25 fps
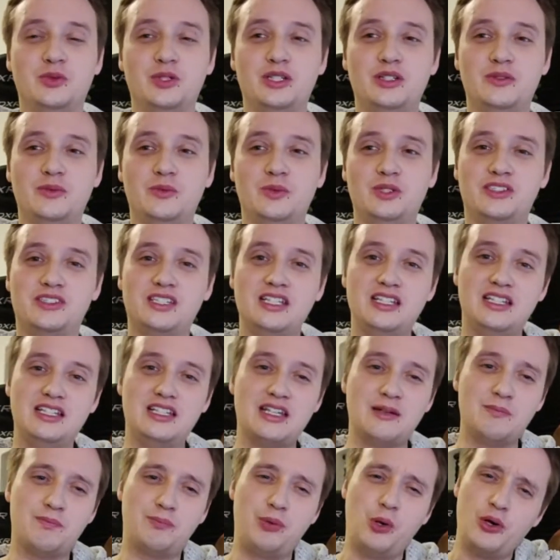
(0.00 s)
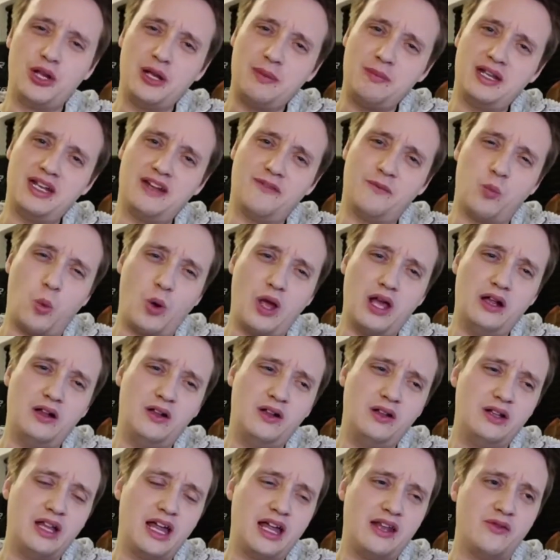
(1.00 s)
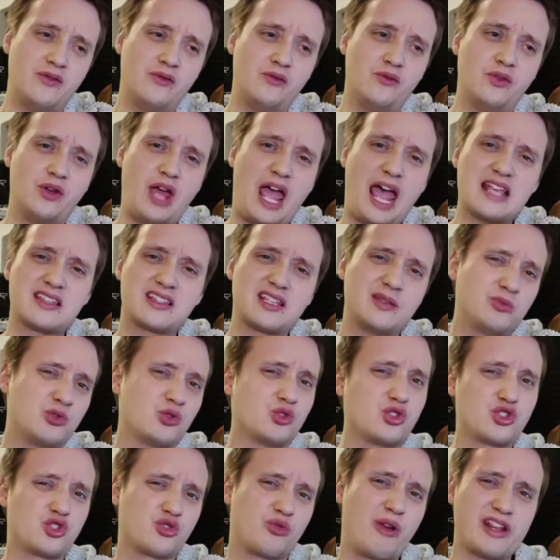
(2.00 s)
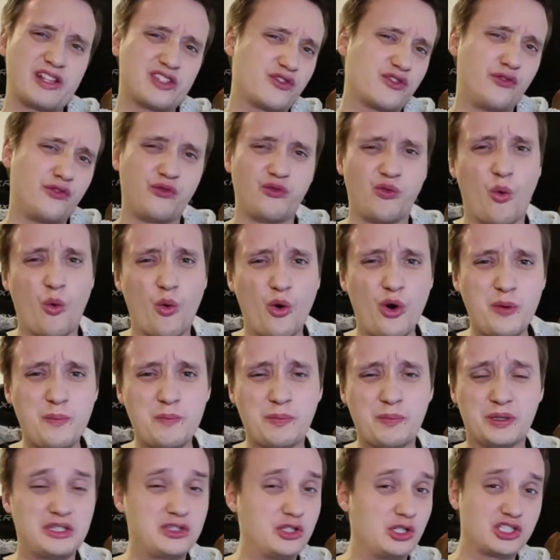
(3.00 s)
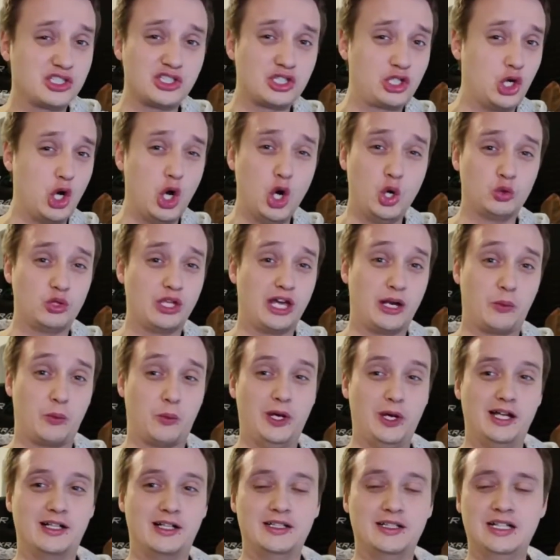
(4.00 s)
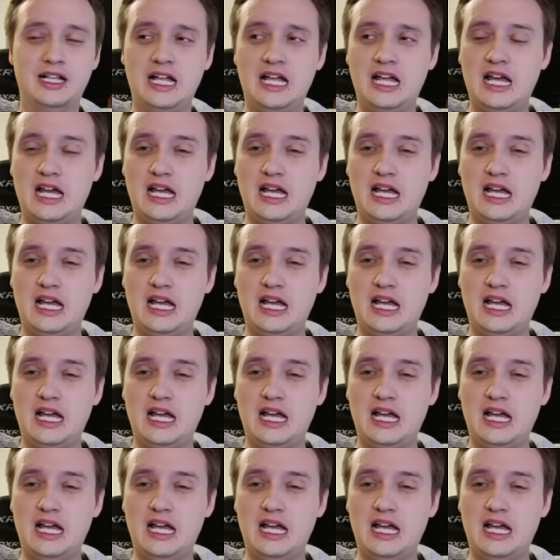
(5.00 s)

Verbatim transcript: we, we see them put him in a well and ask him to transform, but doesn't go that well.